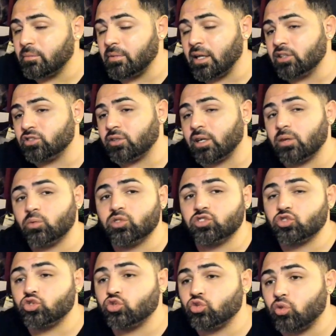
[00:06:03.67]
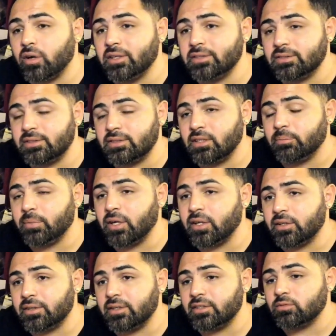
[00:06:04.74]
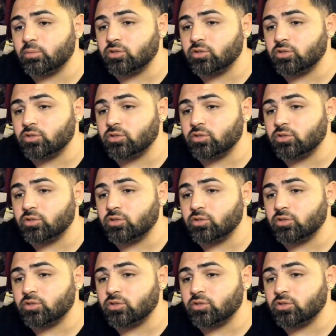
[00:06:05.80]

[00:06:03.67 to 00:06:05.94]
That track was crazy compared to this.